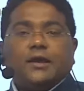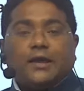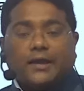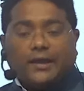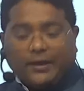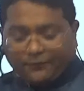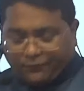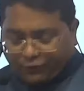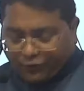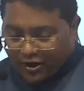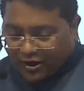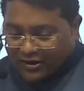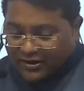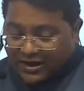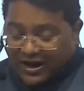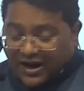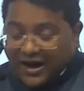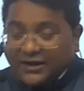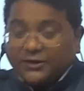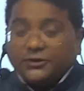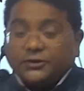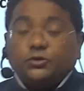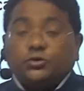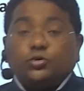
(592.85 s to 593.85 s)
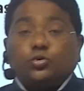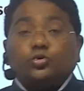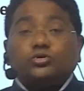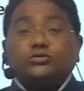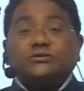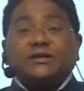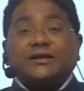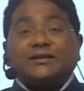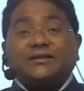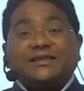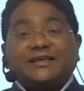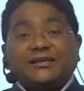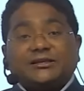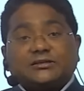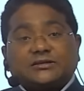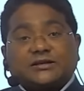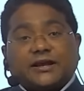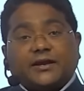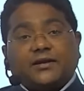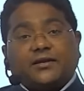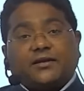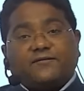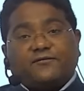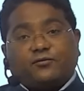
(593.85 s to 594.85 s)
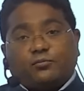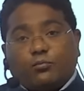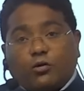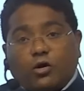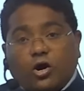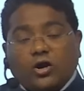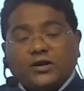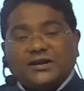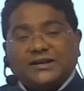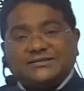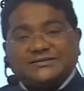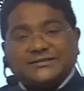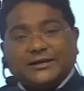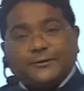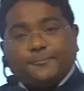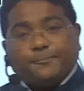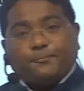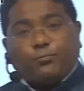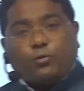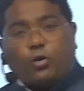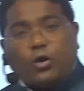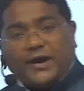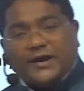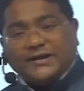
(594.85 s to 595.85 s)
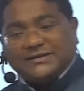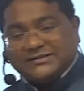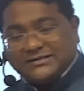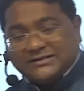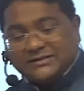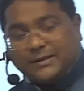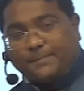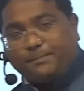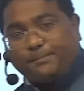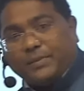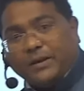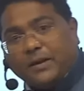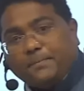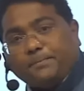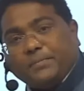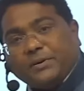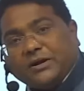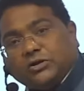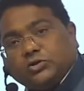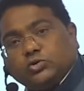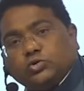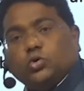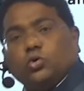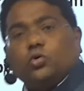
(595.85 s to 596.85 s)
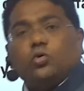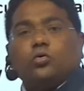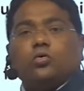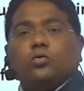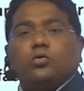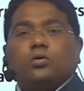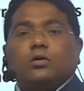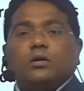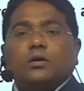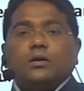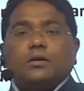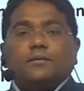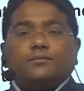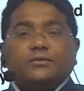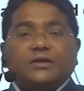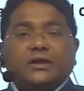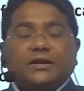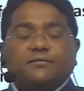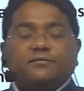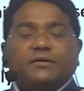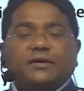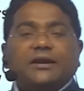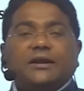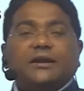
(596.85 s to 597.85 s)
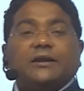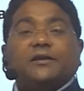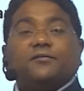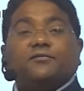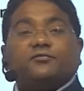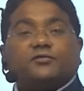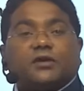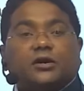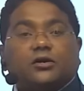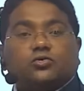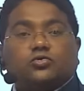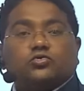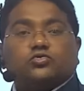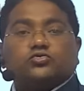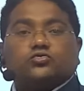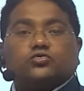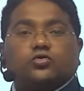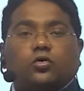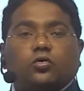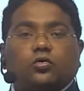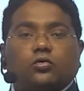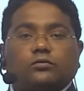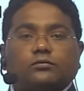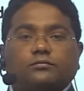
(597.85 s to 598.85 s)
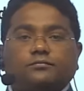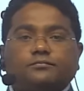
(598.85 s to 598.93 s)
If you are not using these kind of models and points in the paper 2, then very difficult to score.